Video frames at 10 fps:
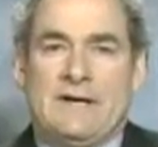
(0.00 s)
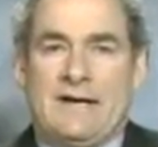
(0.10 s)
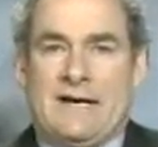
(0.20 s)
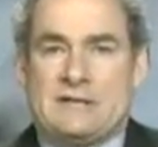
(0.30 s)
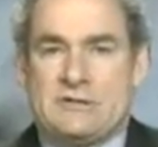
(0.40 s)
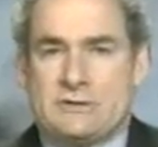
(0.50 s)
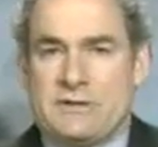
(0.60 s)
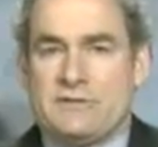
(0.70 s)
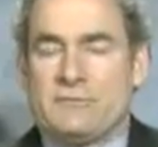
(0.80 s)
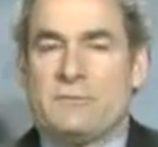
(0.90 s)
I
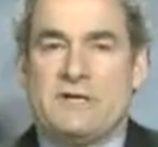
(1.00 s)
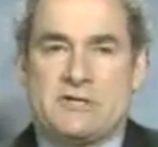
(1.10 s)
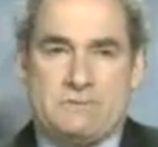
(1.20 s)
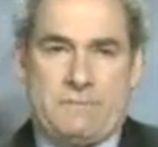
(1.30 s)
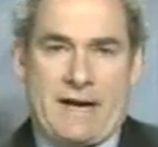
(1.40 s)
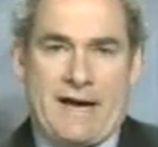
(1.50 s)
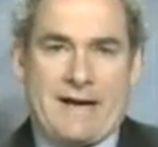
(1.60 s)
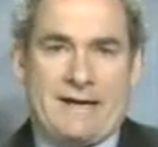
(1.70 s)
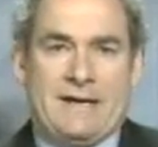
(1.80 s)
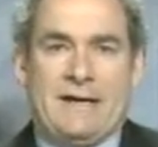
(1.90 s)
took the information
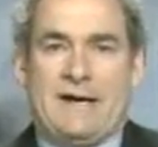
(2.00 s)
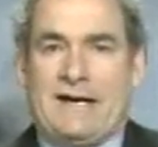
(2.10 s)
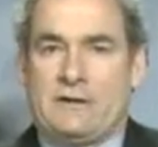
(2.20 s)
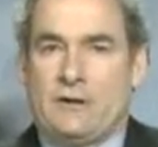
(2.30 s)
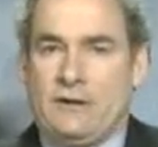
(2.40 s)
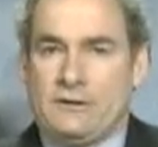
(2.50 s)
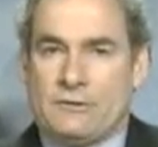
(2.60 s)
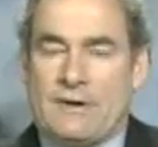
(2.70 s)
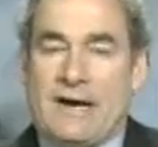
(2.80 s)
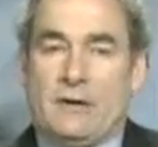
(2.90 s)
back. I
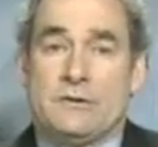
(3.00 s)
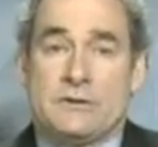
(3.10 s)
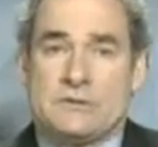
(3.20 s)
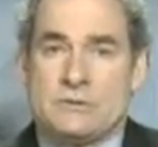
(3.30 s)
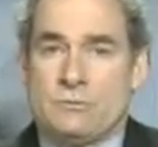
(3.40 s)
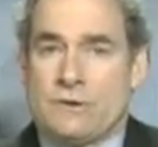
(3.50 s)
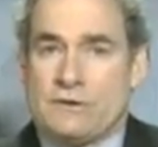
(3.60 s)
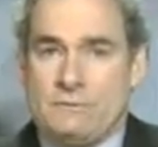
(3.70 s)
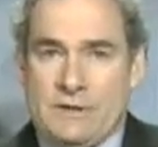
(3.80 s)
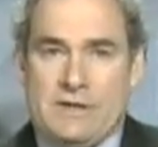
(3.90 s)
called around to
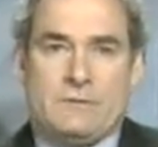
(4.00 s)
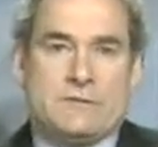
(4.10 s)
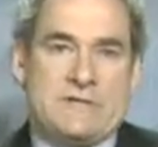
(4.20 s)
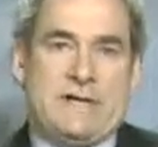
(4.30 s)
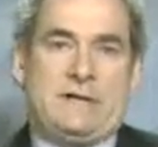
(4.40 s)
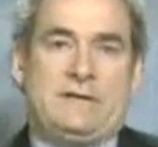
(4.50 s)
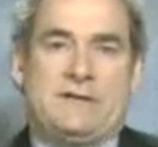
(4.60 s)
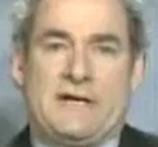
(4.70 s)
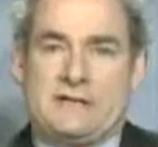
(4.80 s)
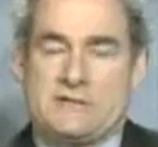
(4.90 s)
where the meeting was
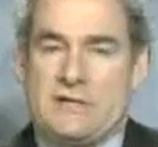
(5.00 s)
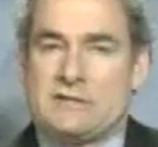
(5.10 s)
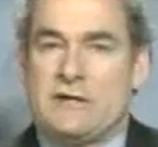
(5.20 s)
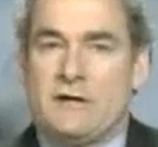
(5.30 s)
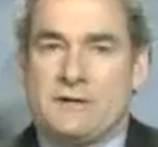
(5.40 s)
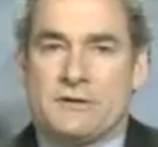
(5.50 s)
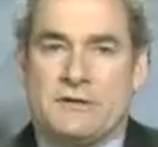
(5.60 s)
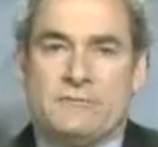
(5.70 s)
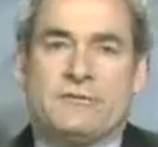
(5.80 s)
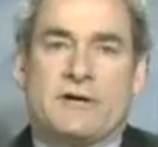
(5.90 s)
held. I talked to other
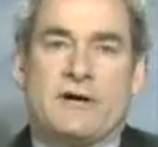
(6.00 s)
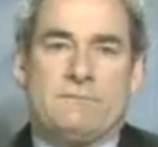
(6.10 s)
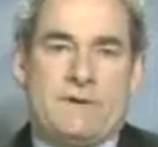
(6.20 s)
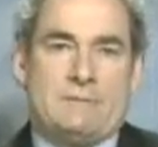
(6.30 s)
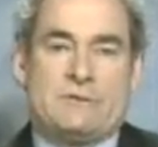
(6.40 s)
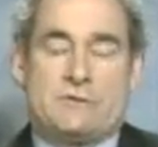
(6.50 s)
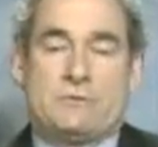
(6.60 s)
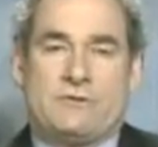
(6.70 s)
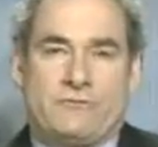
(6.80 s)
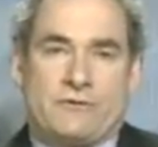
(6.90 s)
InfraGard members
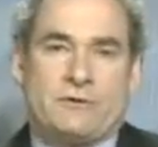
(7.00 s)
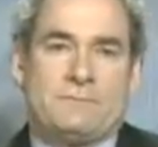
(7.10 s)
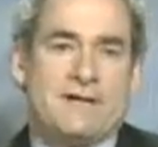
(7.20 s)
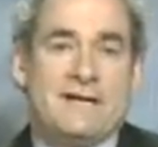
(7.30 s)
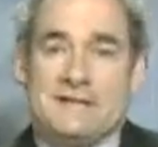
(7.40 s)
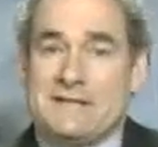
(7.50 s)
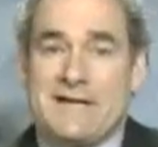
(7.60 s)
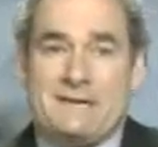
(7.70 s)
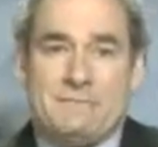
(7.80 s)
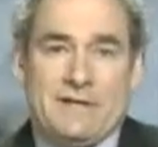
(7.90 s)
who confirmed that
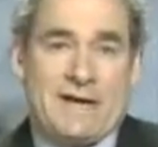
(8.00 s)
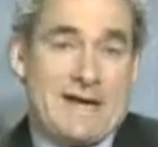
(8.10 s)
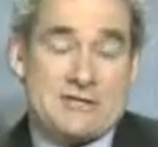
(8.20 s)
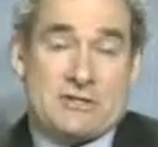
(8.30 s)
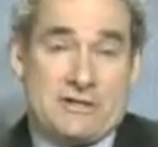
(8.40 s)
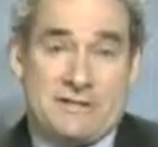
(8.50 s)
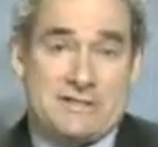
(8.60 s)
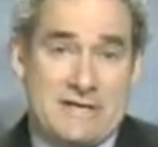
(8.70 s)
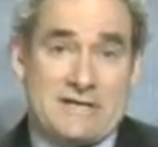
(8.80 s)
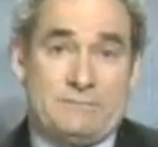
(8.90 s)
that meeting actually
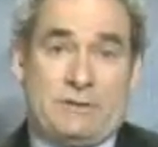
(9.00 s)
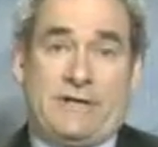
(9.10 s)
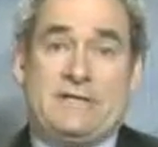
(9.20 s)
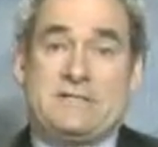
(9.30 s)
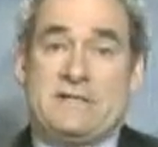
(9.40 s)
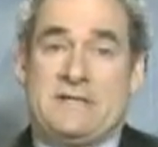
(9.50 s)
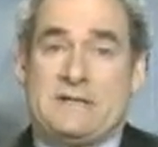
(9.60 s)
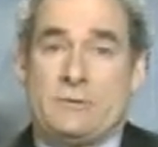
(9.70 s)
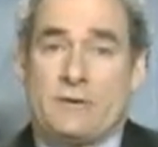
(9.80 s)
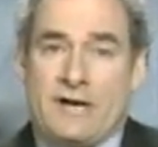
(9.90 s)
had taken place and
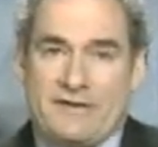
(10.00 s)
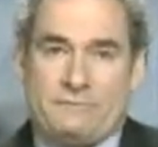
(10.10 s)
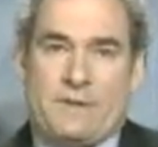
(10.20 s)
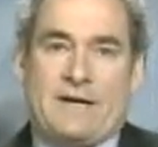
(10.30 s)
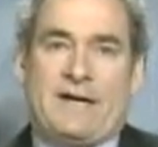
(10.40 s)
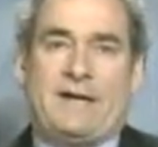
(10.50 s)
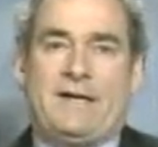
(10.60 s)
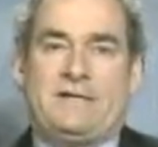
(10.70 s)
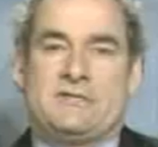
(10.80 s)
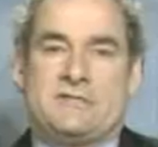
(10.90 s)
that there were FBI
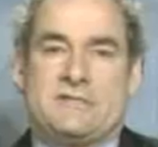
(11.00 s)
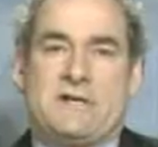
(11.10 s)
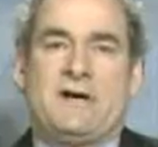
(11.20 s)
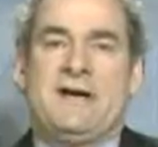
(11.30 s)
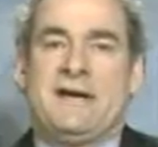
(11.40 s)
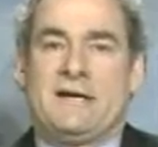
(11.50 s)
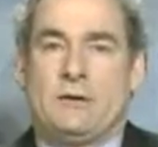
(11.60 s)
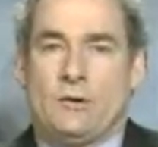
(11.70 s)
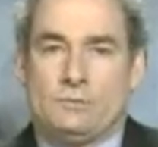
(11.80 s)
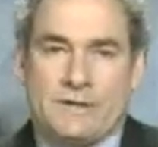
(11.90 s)
agents there and
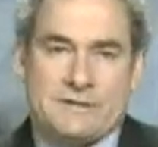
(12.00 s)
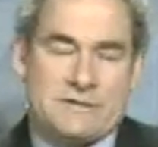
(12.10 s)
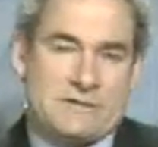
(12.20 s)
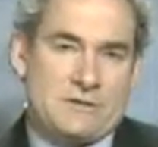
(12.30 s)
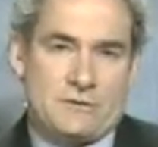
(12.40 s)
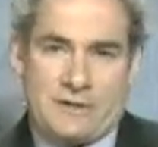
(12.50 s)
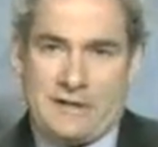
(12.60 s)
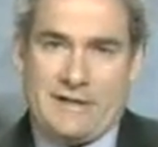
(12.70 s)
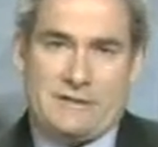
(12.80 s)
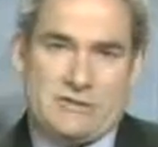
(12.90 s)
a Homeland
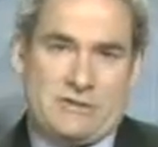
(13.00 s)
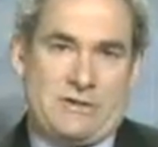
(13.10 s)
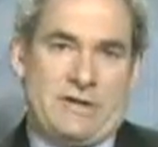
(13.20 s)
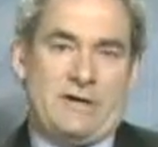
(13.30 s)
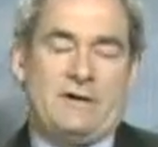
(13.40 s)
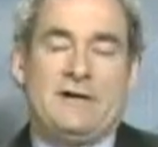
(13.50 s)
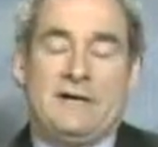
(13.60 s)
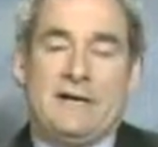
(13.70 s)
Security agent there.